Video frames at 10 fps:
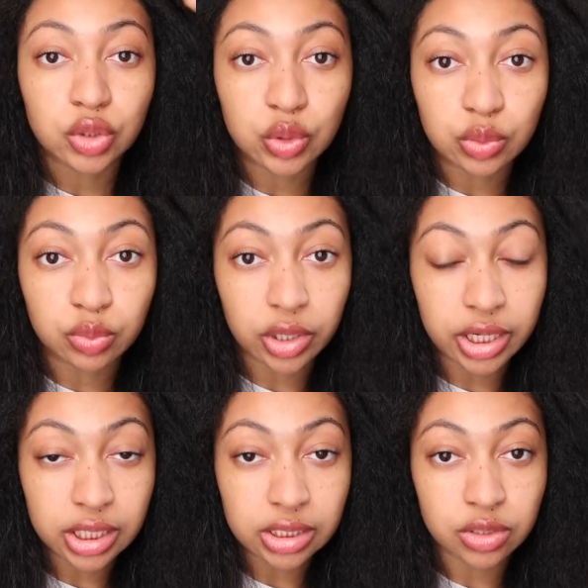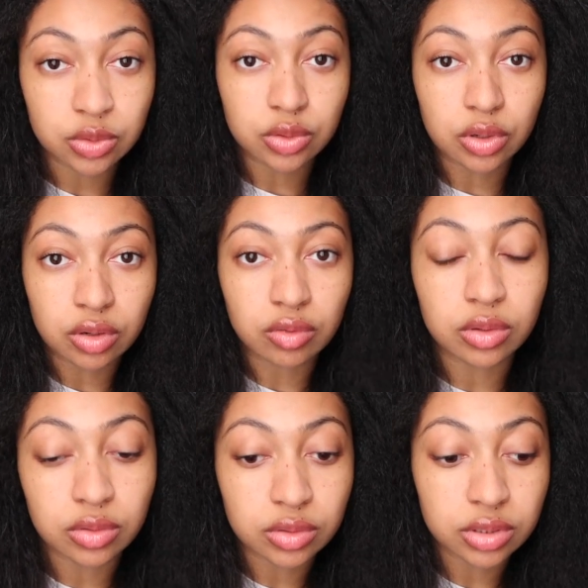two braids, two
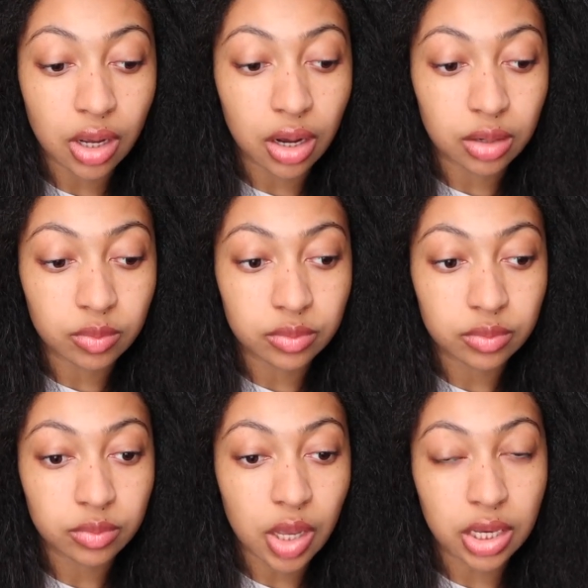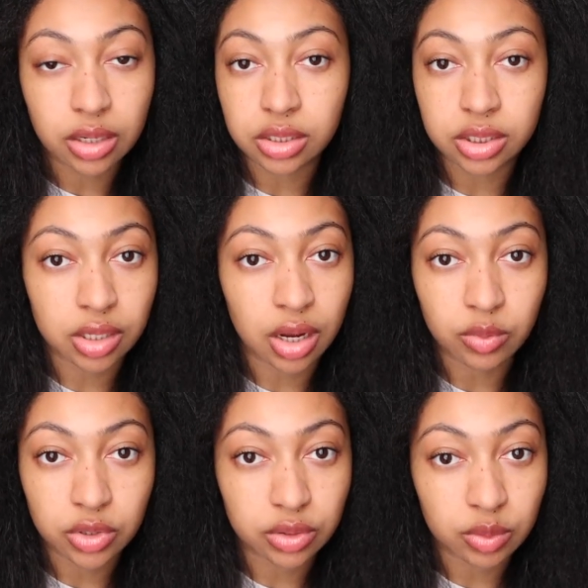cornrows, and that's just how
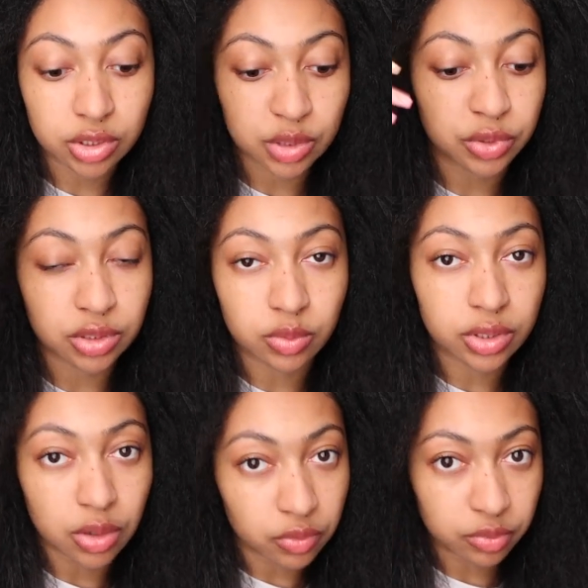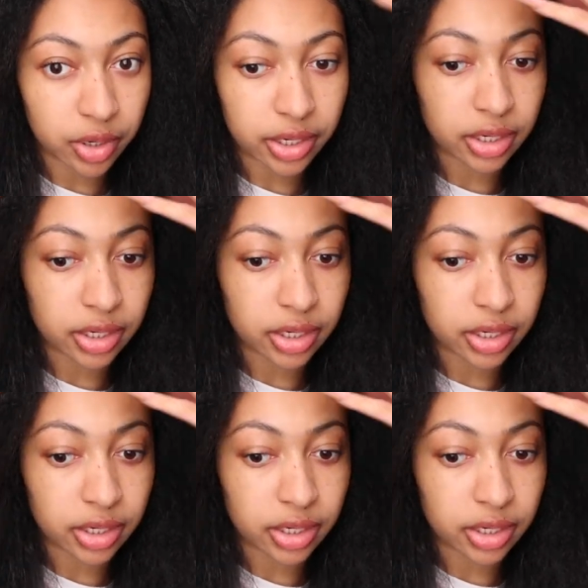I'm gonna do it. I'm just putting the wig over my